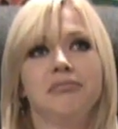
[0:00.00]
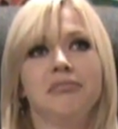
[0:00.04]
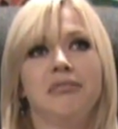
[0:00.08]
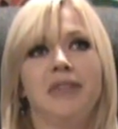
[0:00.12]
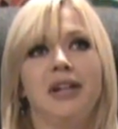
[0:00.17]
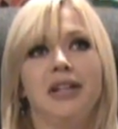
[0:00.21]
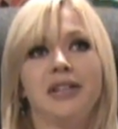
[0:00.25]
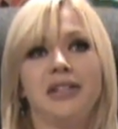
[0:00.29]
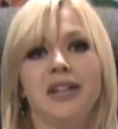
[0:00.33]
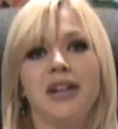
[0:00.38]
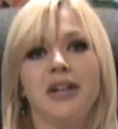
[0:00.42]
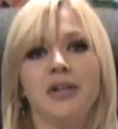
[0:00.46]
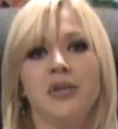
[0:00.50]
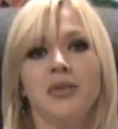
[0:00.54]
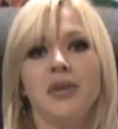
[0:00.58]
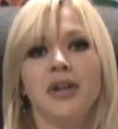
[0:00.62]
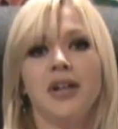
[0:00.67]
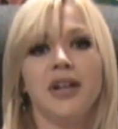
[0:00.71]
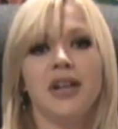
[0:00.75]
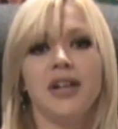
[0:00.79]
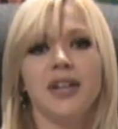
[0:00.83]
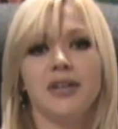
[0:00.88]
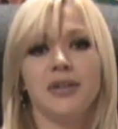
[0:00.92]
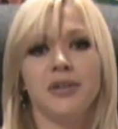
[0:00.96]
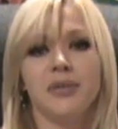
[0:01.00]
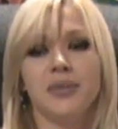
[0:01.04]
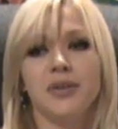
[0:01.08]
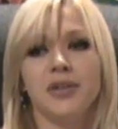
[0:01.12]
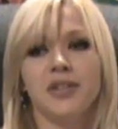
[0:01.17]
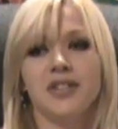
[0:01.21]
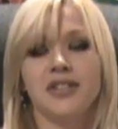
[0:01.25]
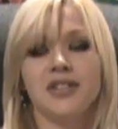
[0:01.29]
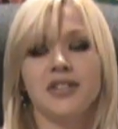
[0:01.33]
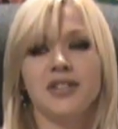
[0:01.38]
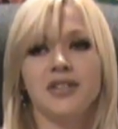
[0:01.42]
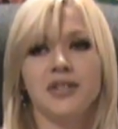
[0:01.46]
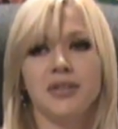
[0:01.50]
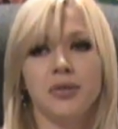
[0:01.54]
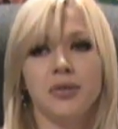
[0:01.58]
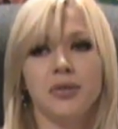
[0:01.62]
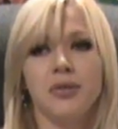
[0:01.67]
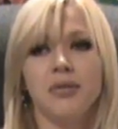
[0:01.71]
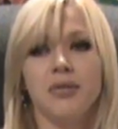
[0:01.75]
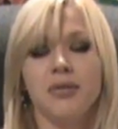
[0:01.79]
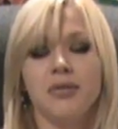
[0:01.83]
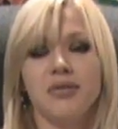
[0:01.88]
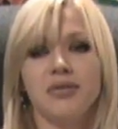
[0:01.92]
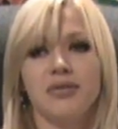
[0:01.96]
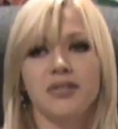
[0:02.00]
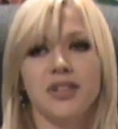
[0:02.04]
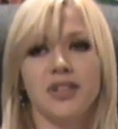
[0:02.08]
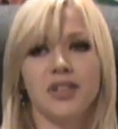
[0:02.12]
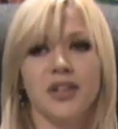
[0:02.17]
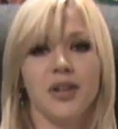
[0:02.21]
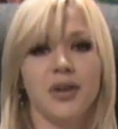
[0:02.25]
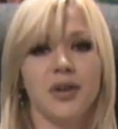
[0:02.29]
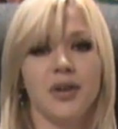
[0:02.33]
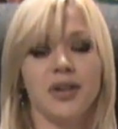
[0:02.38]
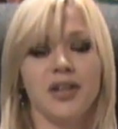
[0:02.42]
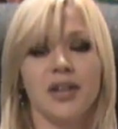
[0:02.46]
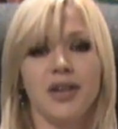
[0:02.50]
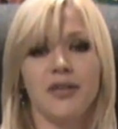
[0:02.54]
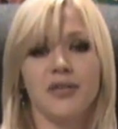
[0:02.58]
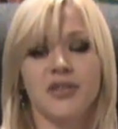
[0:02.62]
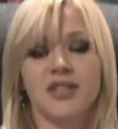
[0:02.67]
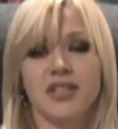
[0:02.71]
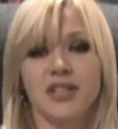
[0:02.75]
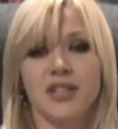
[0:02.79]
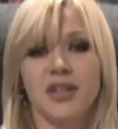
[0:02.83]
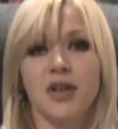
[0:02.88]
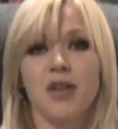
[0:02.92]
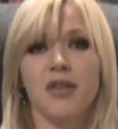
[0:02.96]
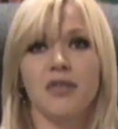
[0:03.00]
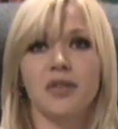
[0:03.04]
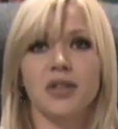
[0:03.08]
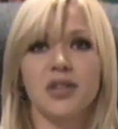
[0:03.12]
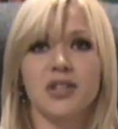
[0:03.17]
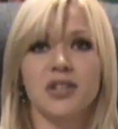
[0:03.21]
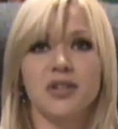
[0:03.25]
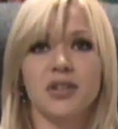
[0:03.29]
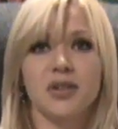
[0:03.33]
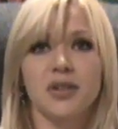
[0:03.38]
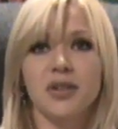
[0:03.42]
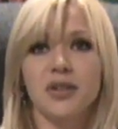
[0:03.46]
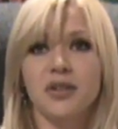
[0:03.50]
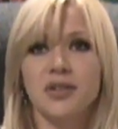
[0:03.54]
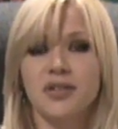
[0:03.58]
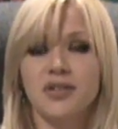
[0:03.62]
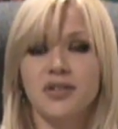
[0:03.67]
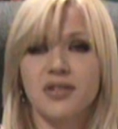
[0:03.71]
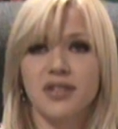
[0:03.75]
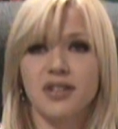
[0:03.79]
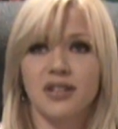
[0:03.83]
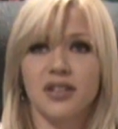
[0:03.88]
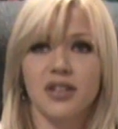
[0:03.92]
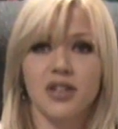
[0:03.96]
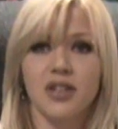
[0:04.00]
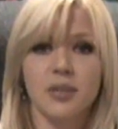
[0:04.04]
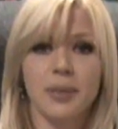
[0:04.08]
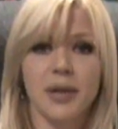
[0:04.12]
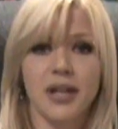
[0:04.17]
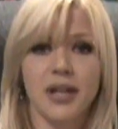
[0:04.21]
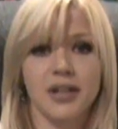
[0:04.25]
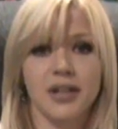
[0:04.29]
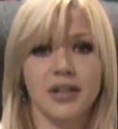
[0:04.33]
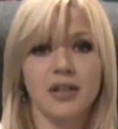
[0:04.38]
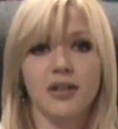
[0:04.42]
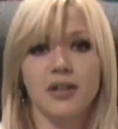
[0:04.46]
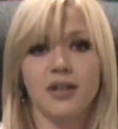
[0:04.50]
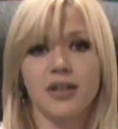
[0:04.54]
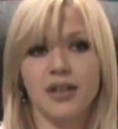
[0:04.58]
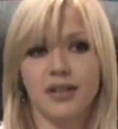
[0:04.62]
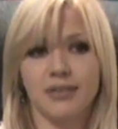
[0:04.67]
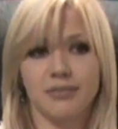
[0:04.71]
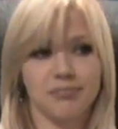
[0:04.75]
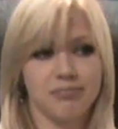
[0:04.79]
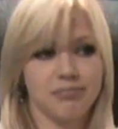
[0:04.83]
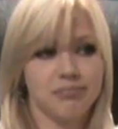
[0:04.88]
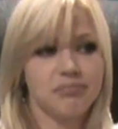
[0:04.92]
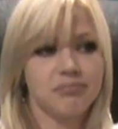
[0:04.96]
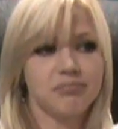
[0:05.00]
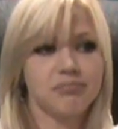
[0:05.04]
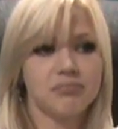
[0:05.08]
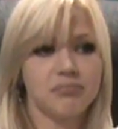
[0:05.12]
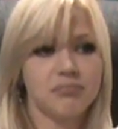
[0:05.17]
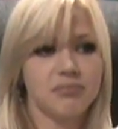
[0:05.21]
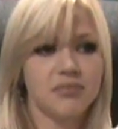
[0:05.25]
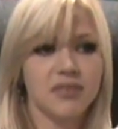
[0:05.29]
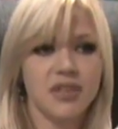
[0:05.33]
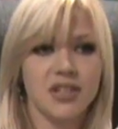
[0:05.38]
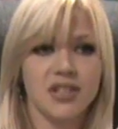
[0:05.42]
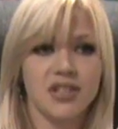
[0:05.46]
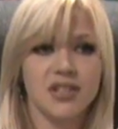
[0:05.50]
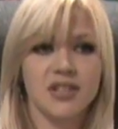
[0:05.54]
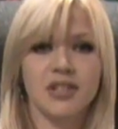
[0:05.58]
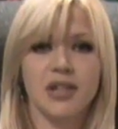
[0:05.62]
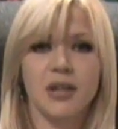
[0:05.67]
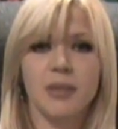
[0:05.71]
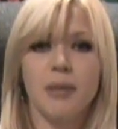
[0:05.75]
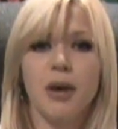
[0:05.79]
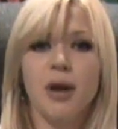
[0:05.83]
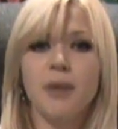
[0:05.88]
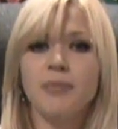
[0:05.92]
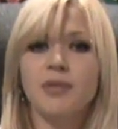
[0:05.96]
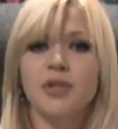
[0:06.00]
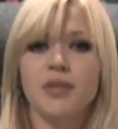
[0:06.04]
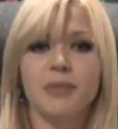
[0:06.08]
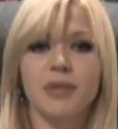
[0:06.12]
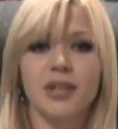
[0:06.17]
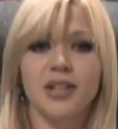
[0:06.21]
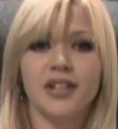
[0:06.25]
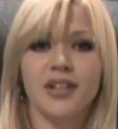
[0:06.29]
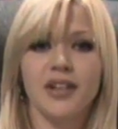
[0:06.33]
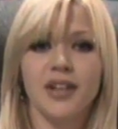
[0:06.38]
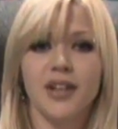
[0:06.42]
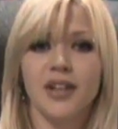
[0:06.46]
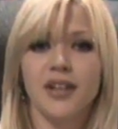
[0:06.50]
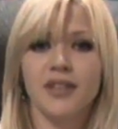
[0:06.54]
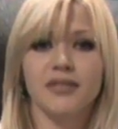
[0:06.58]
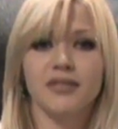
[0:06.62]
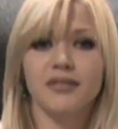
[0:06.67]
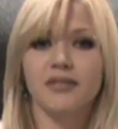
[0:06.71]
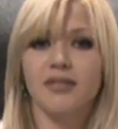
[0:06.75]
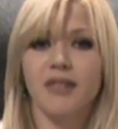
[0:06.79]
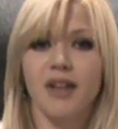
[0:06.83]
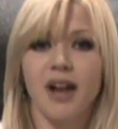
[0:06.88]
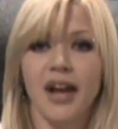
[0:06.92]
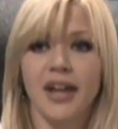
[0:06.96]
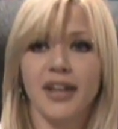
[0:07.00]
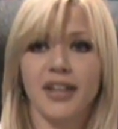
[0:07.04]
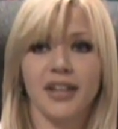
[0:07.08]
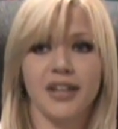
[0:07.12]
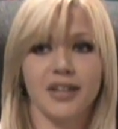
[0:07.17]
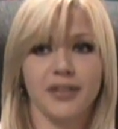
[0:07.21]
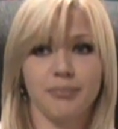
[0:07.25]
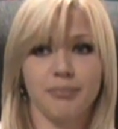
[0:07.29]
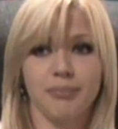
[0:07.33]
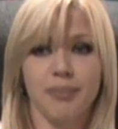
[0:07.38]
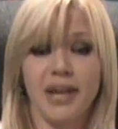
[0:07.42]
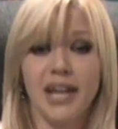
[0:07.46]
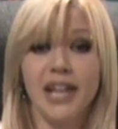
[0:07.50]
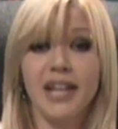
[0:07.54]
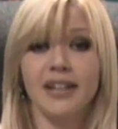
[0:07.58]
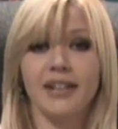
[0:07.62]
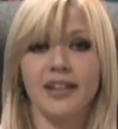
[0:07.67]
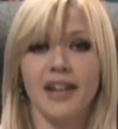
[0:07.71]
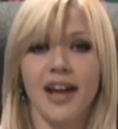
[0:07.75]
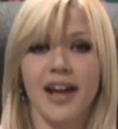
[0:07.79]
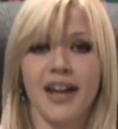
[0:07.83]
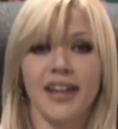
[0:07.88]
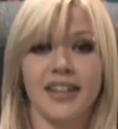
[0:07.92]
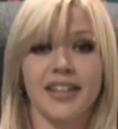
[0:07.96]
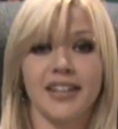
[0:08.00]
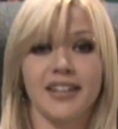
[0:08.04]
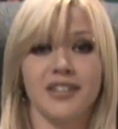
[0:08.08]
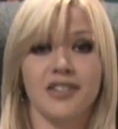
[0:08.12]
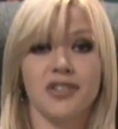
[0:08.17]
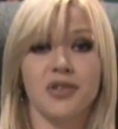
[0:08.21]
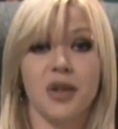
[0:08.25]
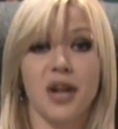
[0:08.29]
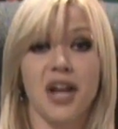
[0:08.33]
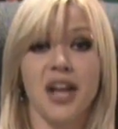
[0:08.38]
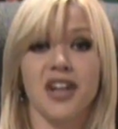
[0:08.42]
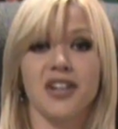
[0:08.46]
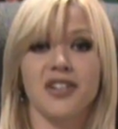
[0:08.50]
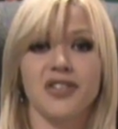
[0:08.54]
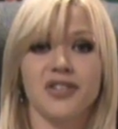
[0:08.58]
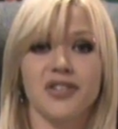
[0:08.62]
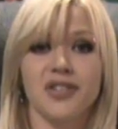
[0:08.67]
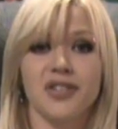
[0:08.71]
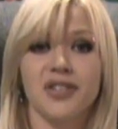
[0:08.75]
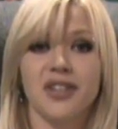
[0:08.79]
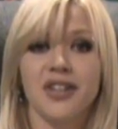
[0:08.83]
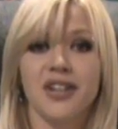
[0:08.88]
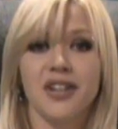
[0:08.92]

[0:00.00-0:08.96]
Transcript: I thought, okay, well, it's cool, you know, and I was in love with the circus. And little by little, it just come up to me that I can bend, I can stretch.